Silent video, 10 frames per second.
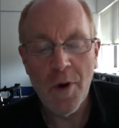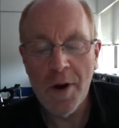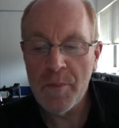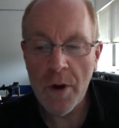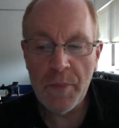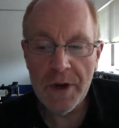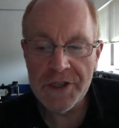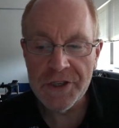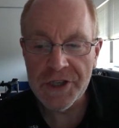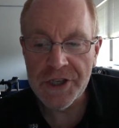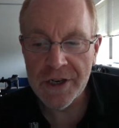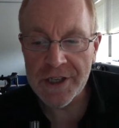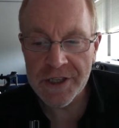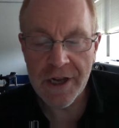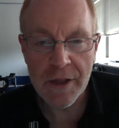one, one, person's dirt
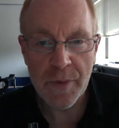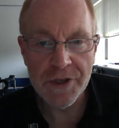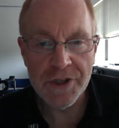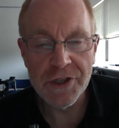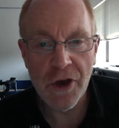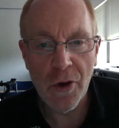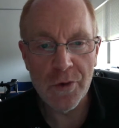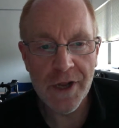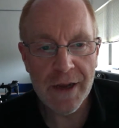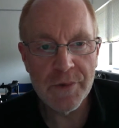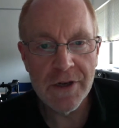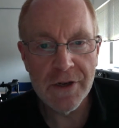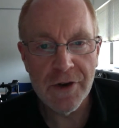is another person's gold. Absolutely.